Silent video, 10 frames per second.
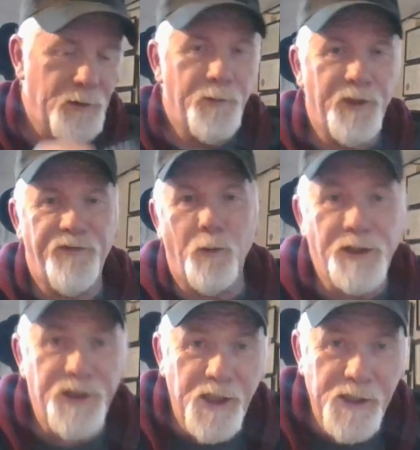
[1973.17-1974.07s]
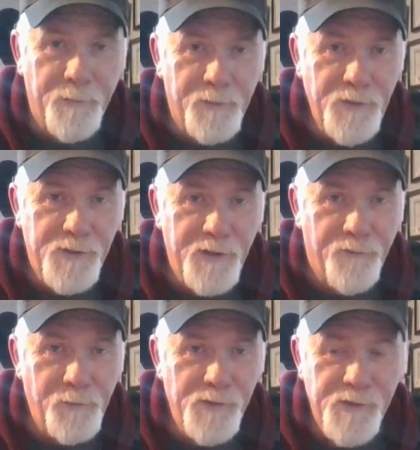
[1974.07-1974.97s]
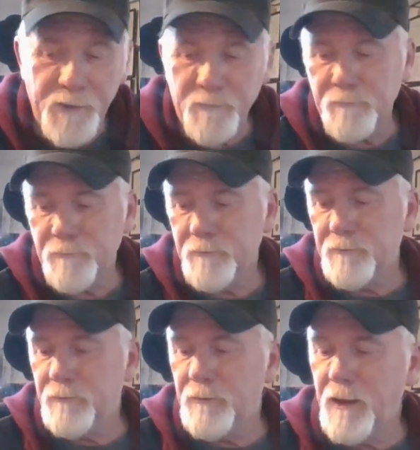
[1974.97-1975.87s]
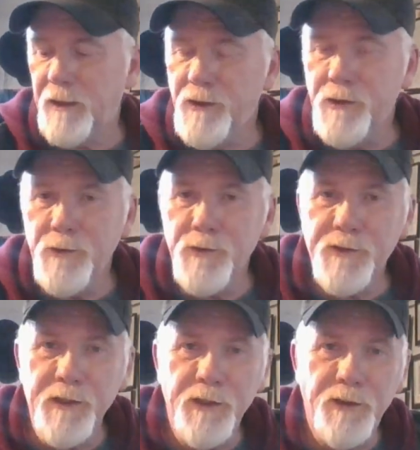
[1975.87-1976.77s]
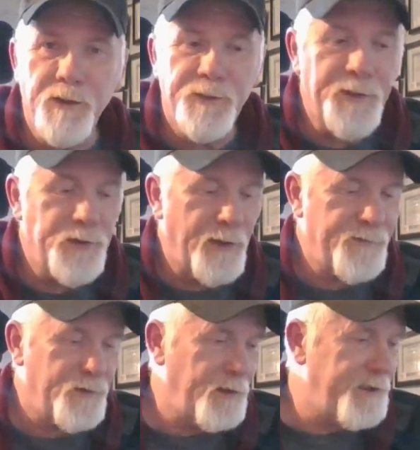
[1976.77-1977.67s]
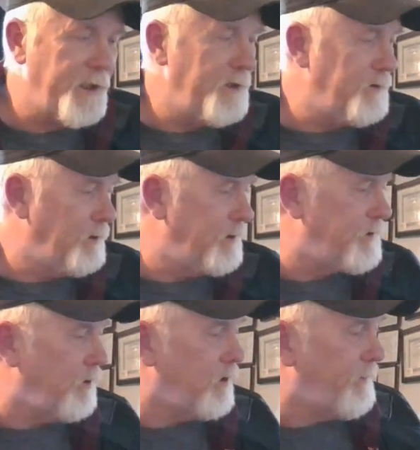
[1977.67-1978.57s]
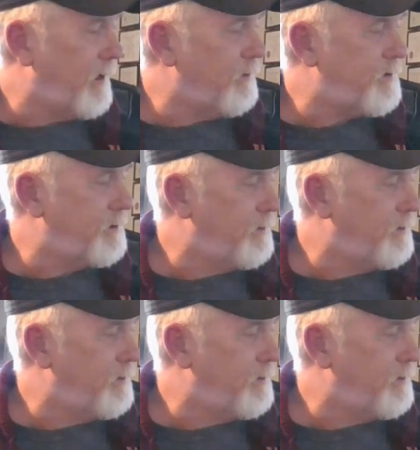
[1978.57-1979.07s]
But if I wanted to change up and use different music, I can use the USB drive. So let's get into it. Let's talk about,